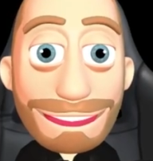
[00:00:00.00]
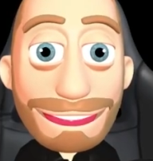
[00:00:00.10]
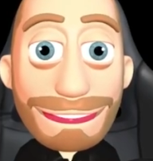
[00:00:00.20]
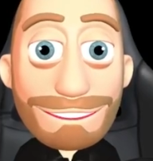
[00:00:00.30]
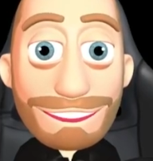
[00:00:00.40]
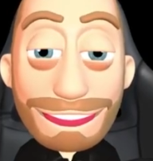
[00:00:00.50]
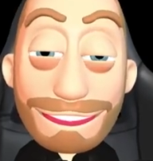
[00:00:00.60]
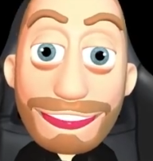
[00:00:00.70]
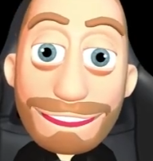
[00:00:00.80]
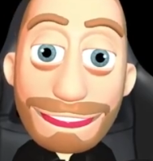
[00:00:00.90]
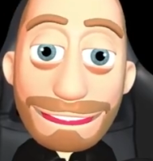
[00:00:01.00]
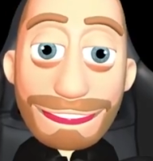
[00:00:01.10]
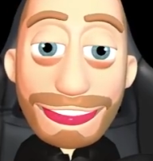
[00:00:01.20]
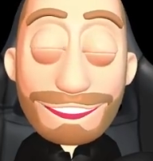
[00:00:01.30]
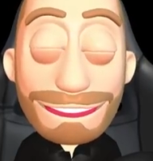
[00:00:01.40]
airdrop, which I'll
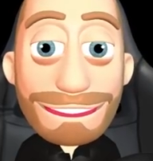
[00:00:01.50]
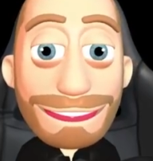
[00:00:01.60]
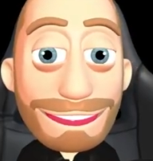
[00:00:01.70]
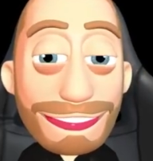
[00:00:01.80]
explain next.